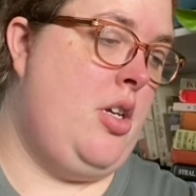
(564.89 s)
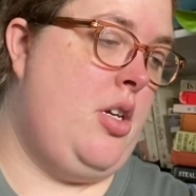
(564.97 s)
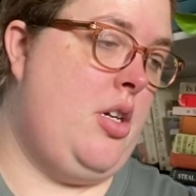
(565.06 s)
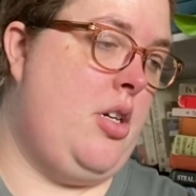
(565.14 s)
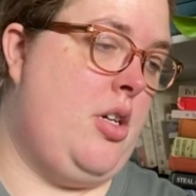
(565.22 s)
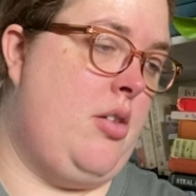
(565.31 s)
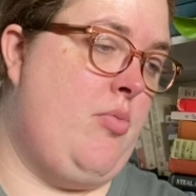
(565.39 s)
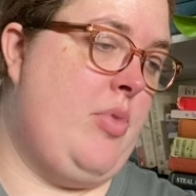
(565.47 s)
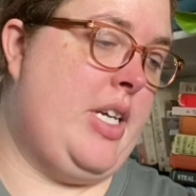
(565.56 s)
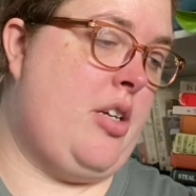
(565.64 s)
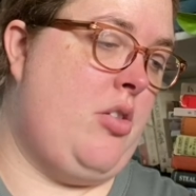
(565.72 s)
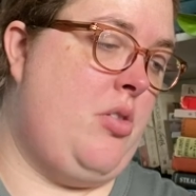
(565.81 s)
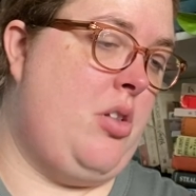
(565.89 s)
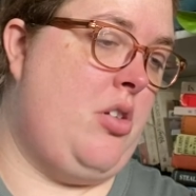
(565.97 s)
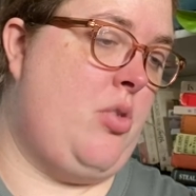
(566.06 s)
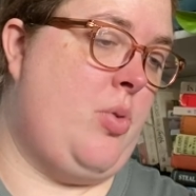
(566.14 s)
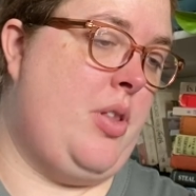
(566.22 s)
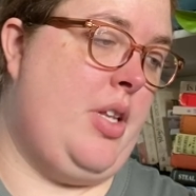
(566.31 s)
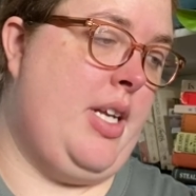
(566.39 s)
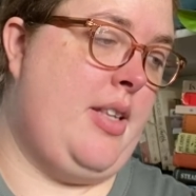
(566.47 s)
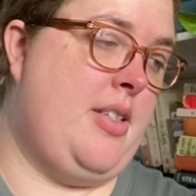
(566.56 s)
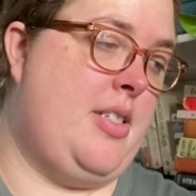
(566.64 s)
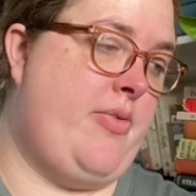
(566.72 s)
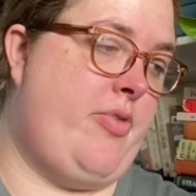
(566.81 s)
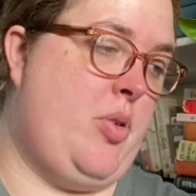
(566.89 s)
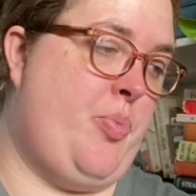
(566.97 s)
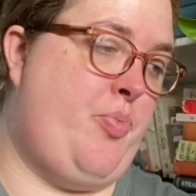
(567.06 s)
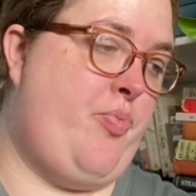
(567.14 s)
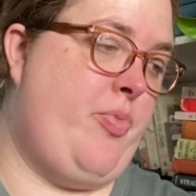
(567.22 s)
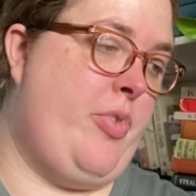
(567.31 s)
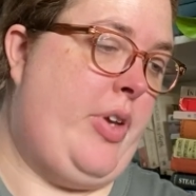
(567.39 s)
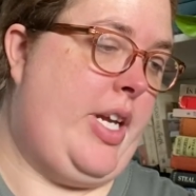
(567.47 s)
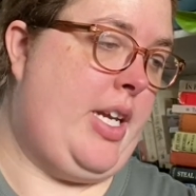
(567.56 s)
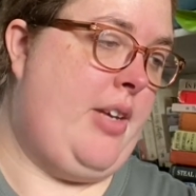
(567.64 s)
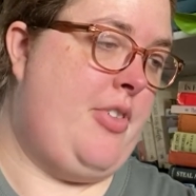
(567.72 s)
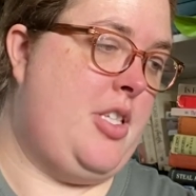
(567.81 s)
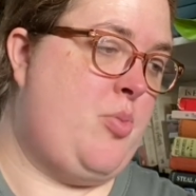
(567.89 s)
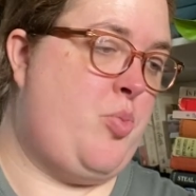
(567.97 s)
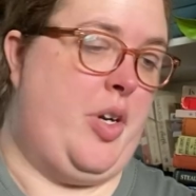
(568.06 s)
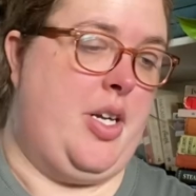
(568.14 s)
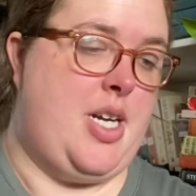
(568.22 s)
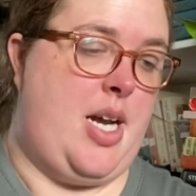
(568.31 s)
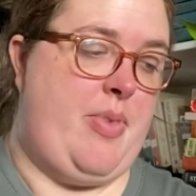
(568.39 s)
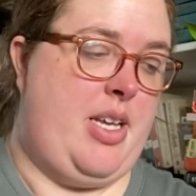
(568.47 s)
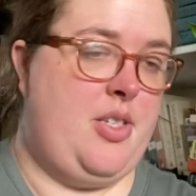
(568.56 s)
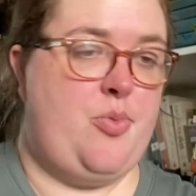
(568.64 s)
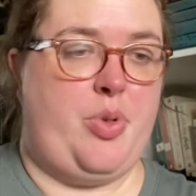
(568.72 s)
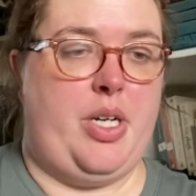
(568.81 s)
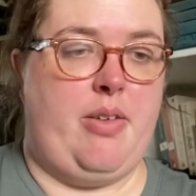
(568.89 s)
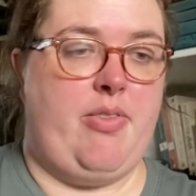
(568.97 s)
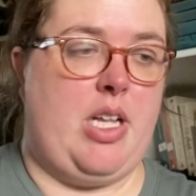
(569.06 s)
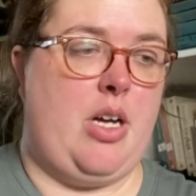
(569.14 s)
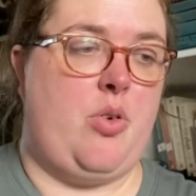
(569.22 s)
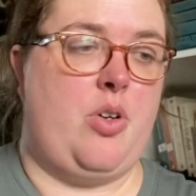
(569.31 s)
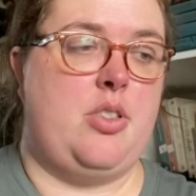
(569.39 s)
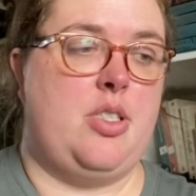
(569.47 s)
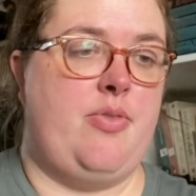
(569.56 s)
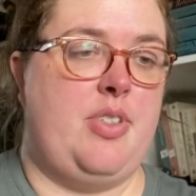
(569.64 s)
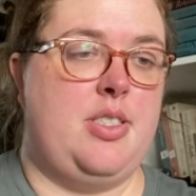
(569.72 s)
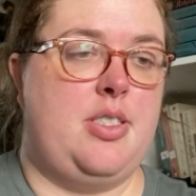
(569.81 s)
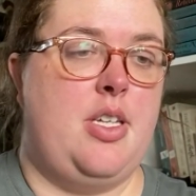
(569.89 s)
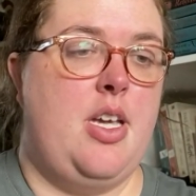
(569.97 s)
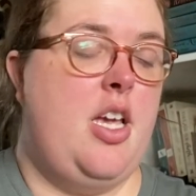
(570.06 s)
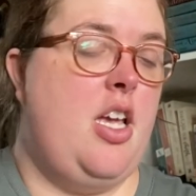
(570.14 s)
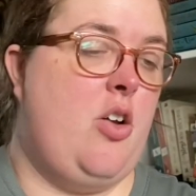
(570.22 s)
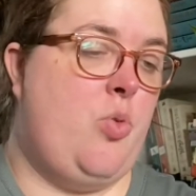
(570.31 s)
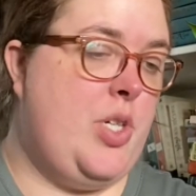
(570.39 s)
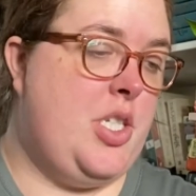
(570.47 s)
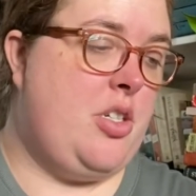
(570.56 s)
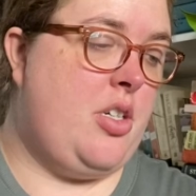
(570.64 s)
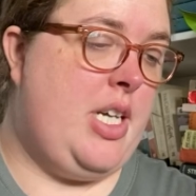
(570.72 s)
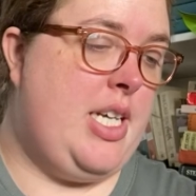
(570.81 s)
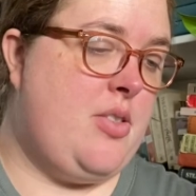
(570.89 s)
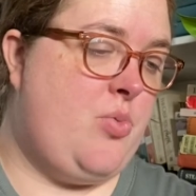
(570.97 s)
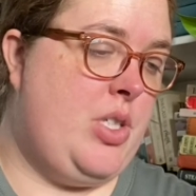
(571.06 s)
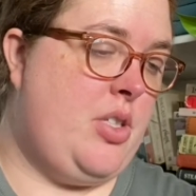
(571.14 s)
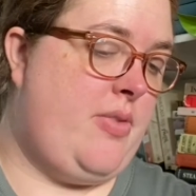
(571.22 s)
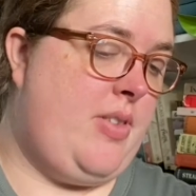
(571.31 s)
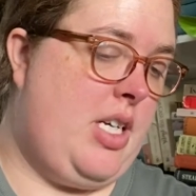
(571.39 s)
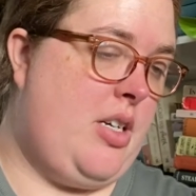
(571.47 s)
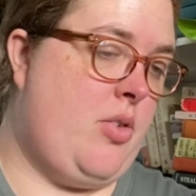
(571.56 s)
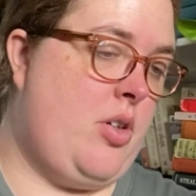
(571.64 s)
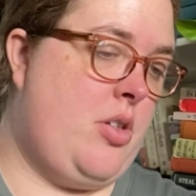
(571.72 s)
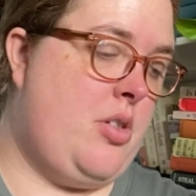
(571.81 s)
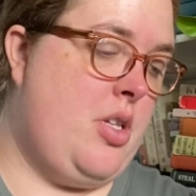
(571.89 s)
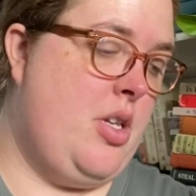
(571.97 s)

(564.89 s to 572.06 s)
that go along with like the different, like if it's springtime, it has spring flowers, and if it's winter, it has winter flowers,